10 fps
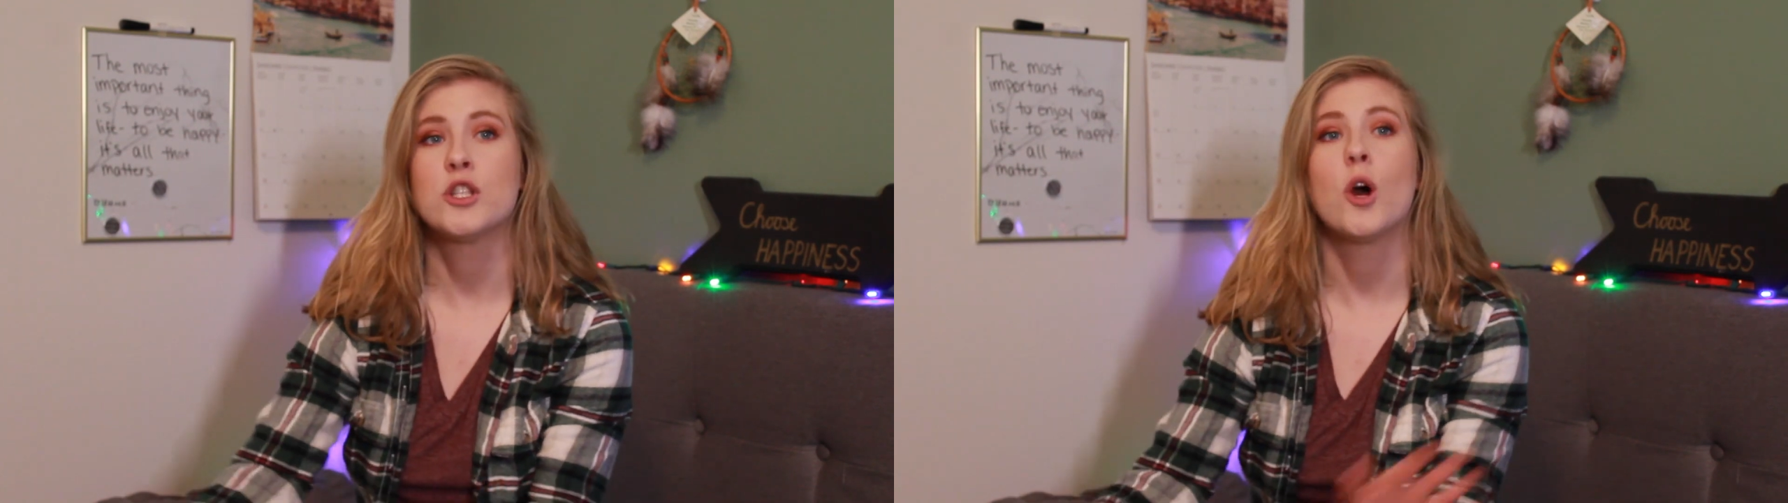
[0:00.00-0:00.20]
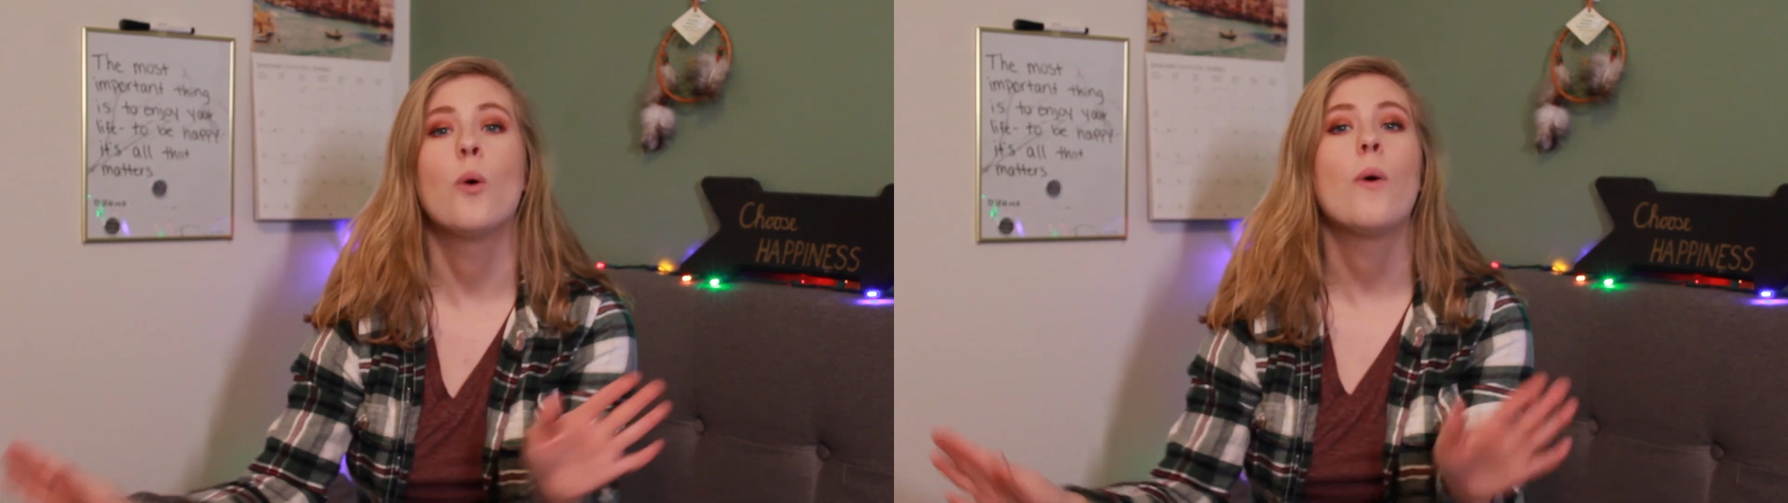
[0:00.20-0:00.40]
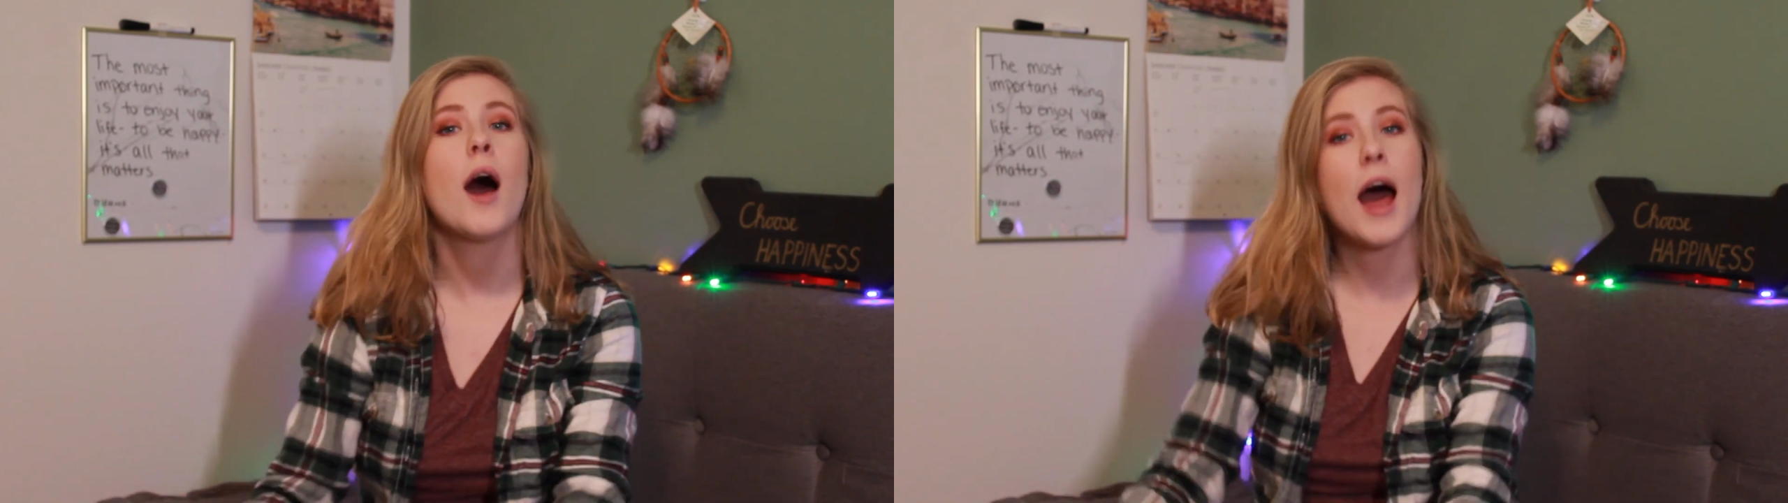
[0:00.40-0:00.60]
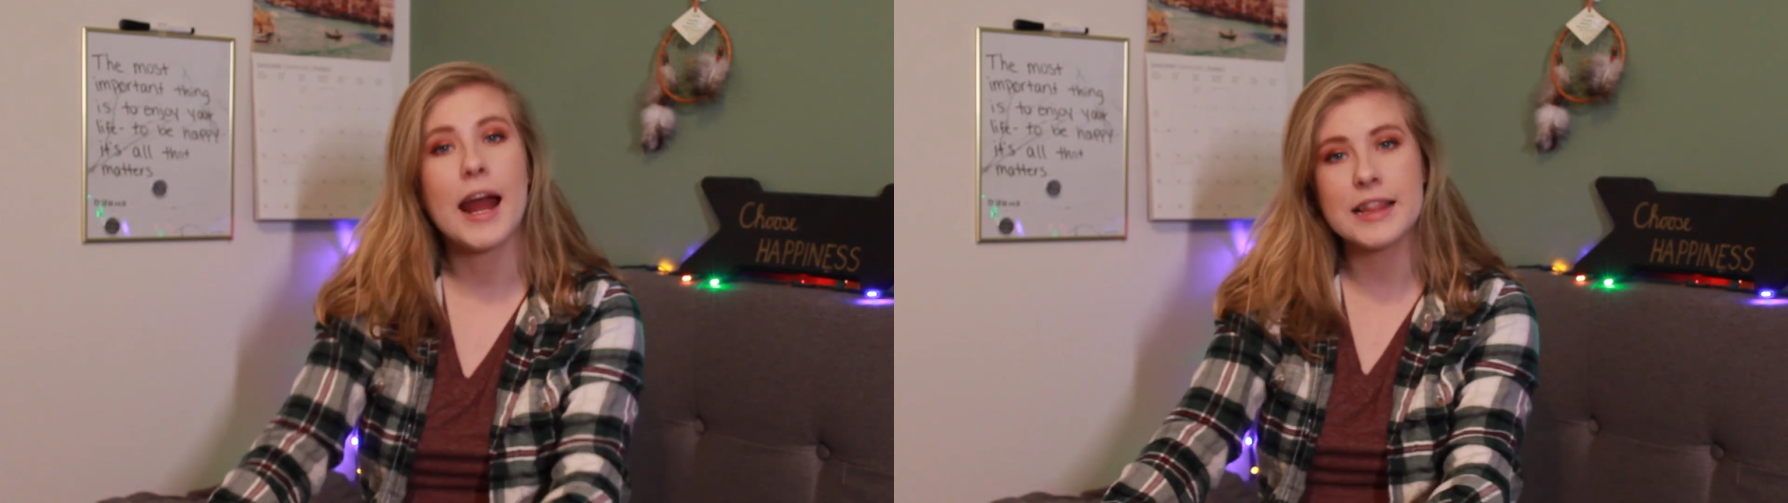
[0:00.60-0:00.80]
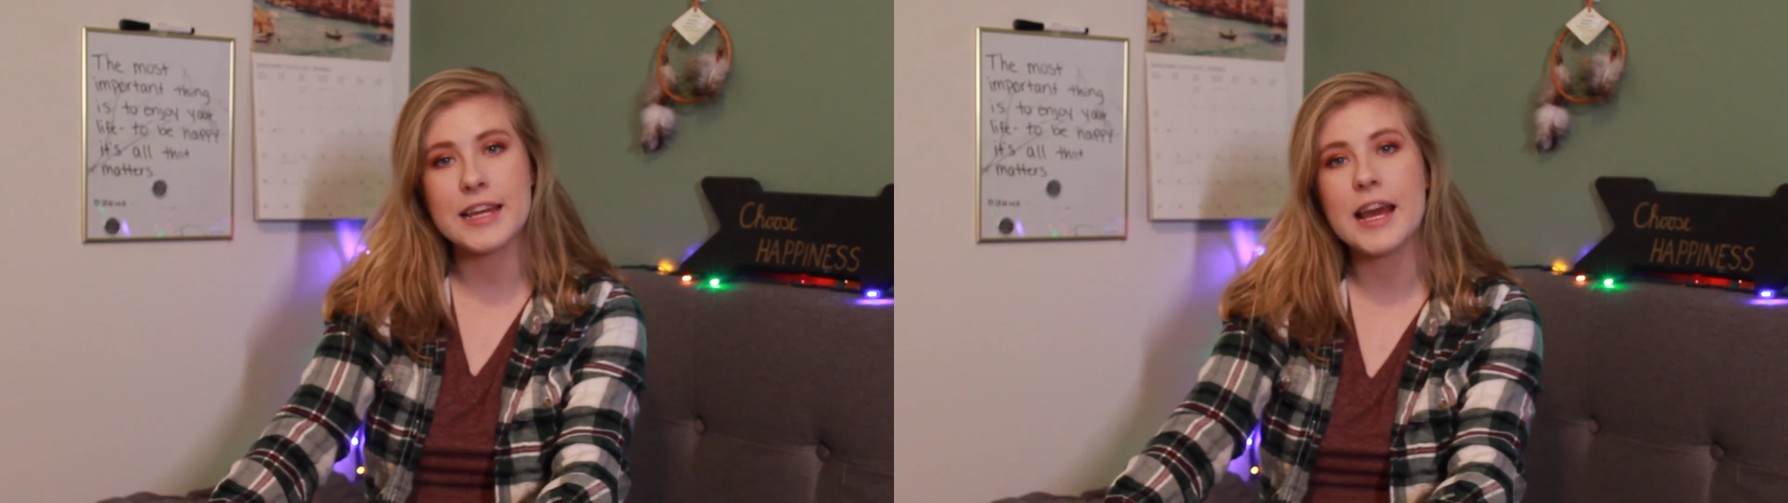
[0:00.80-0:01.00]
so
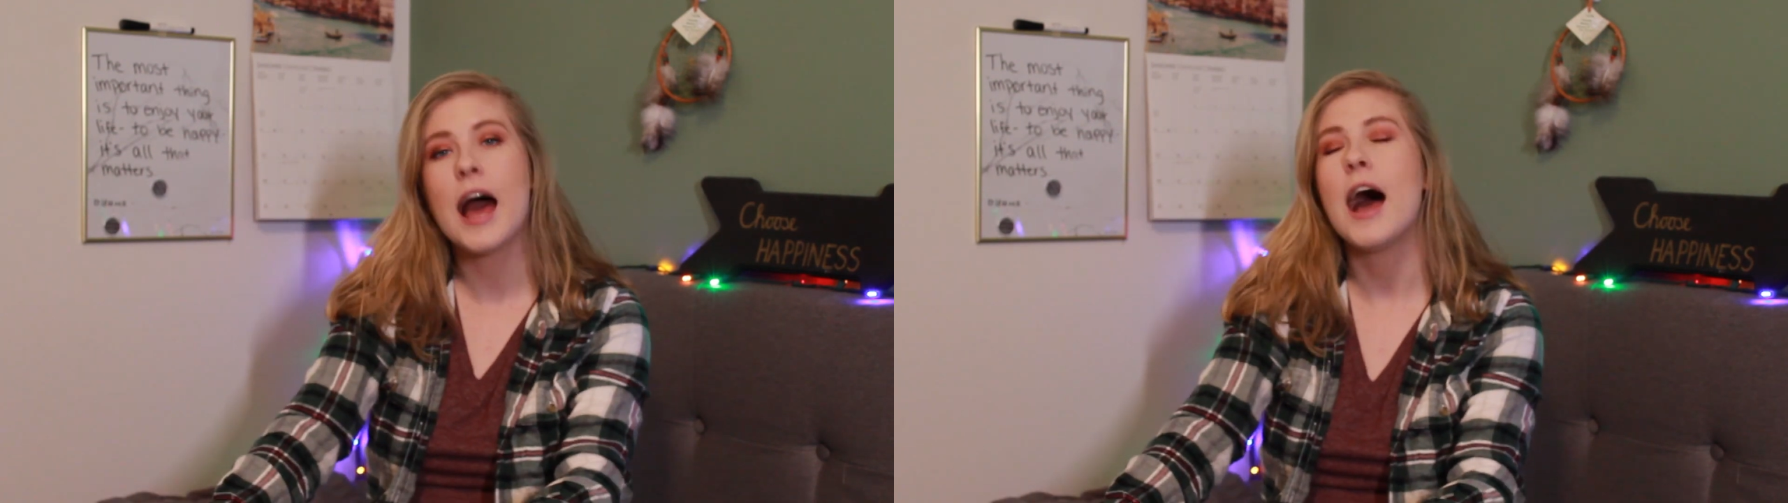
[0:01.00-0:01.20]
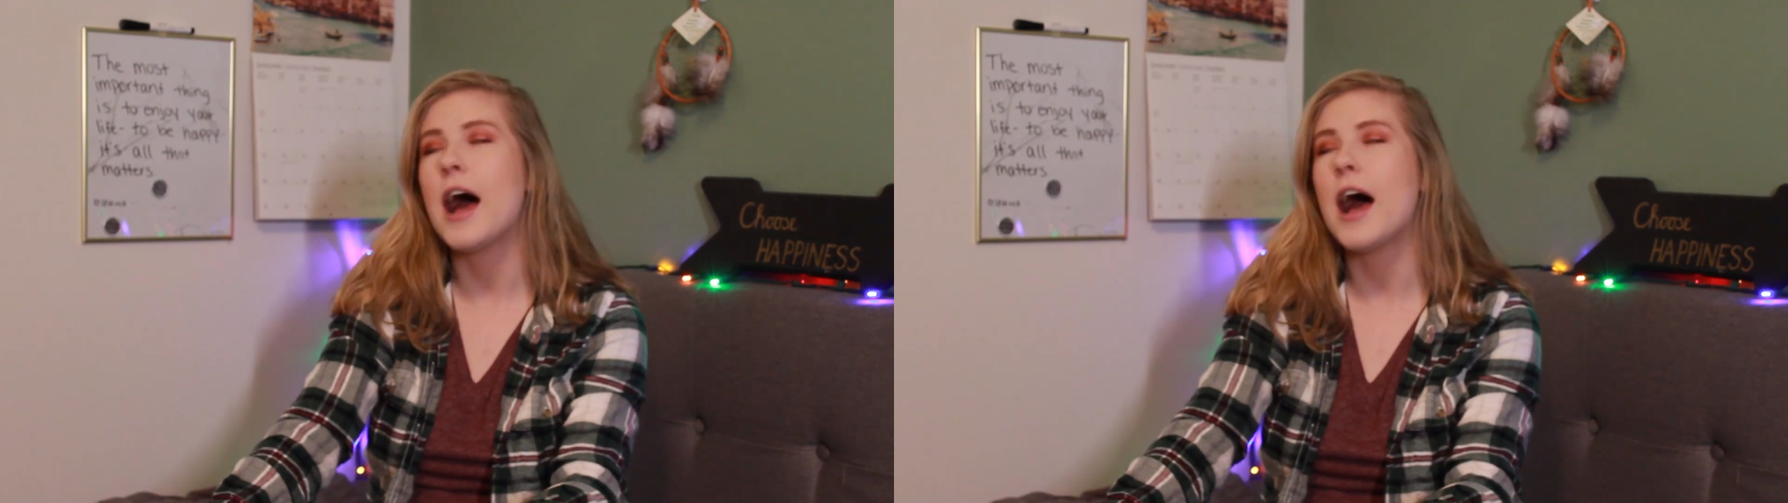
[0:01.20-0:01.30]
highly